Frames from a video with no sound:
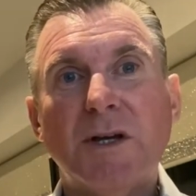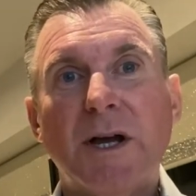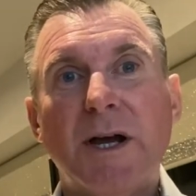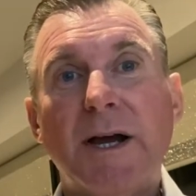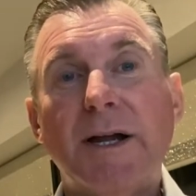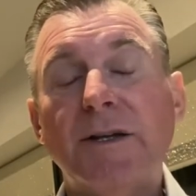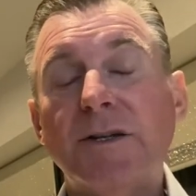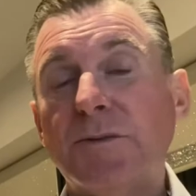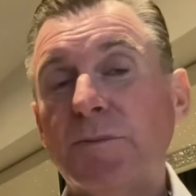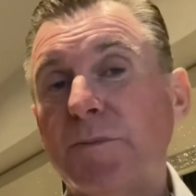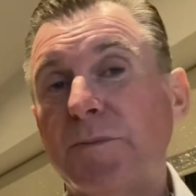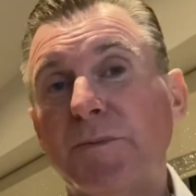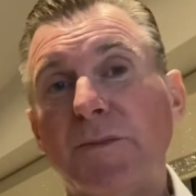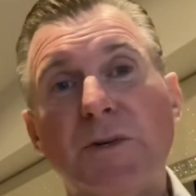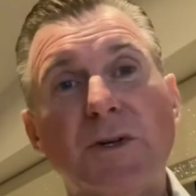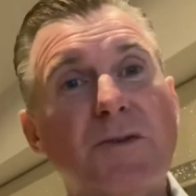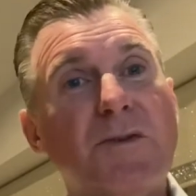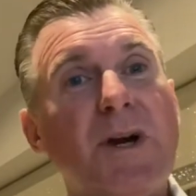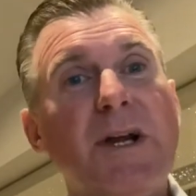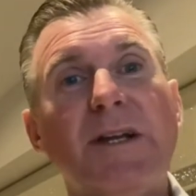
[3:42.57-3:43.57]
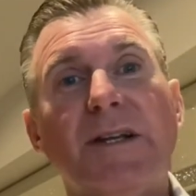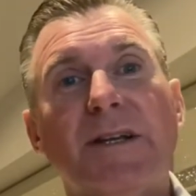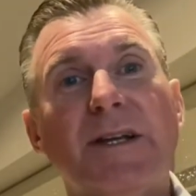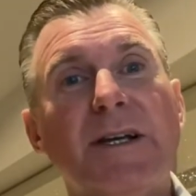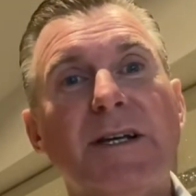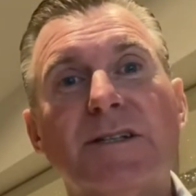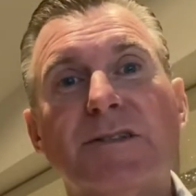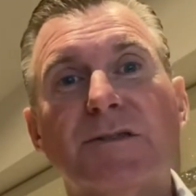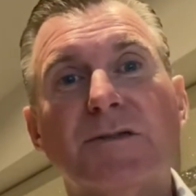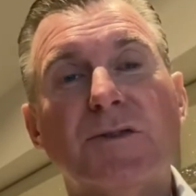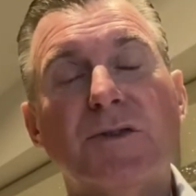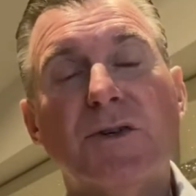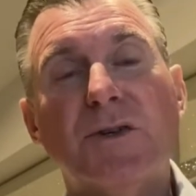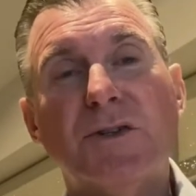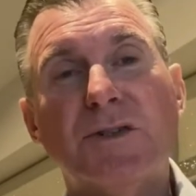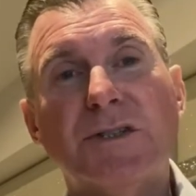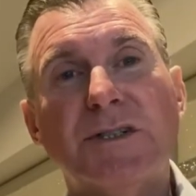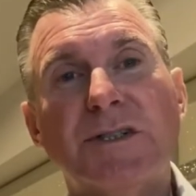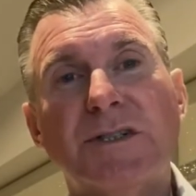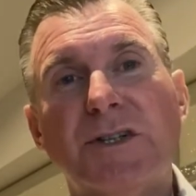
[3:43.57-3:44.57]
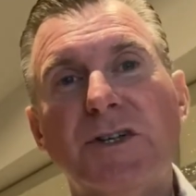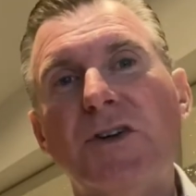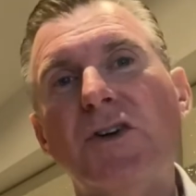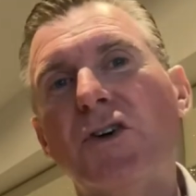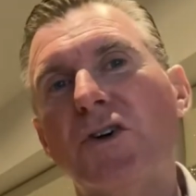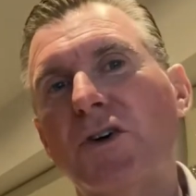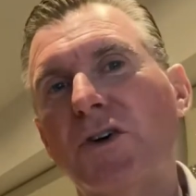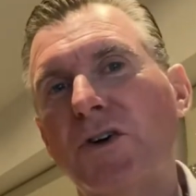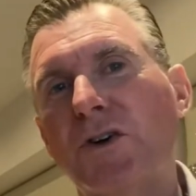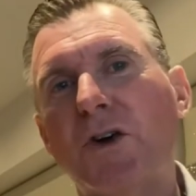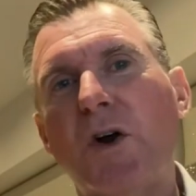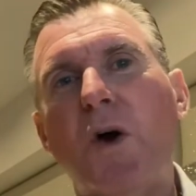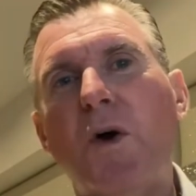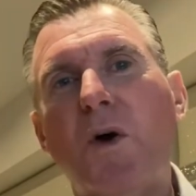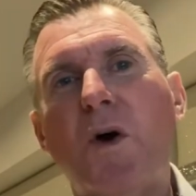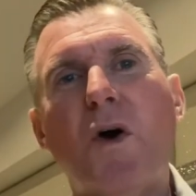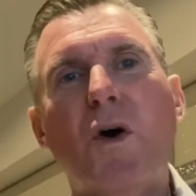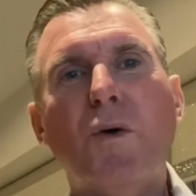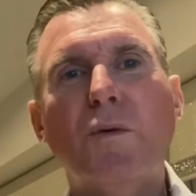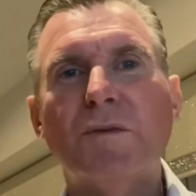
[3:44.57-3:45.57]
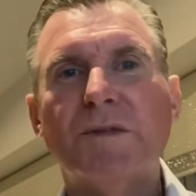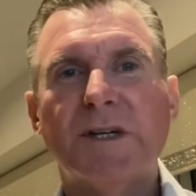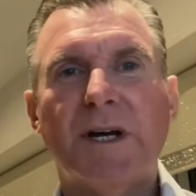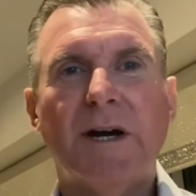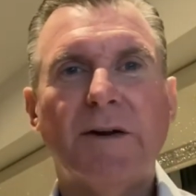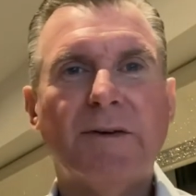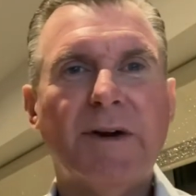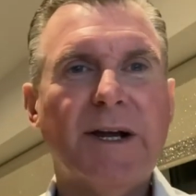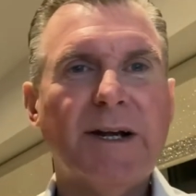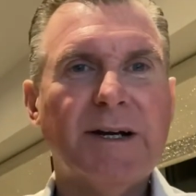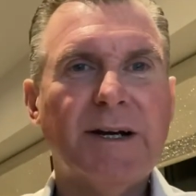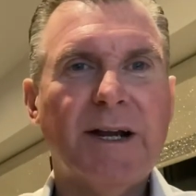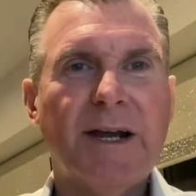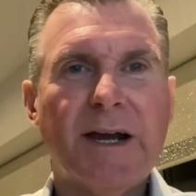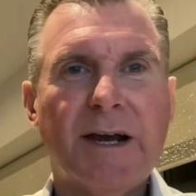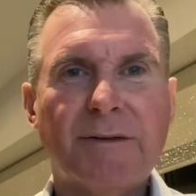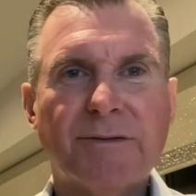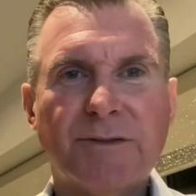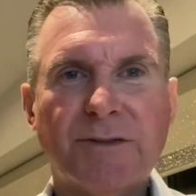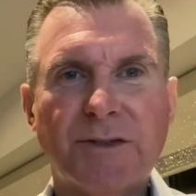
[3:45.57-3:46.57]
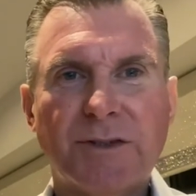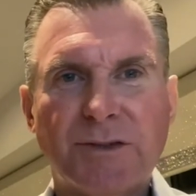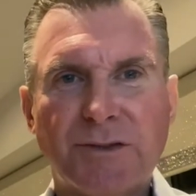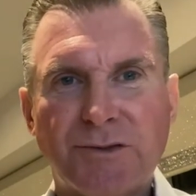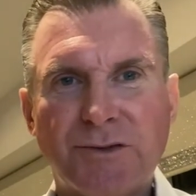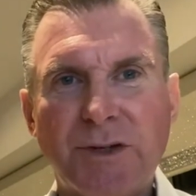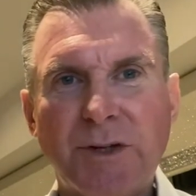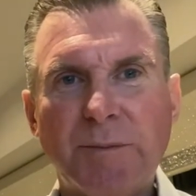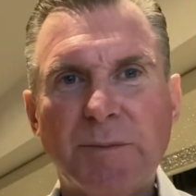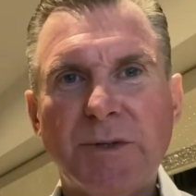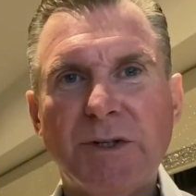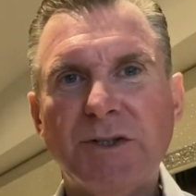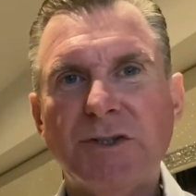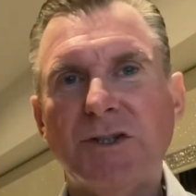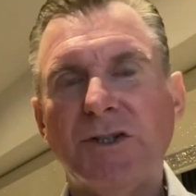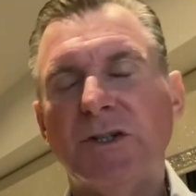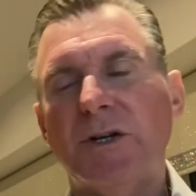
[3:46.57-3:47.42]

And the great thing is, of course, is that you can go home directly after the treatment.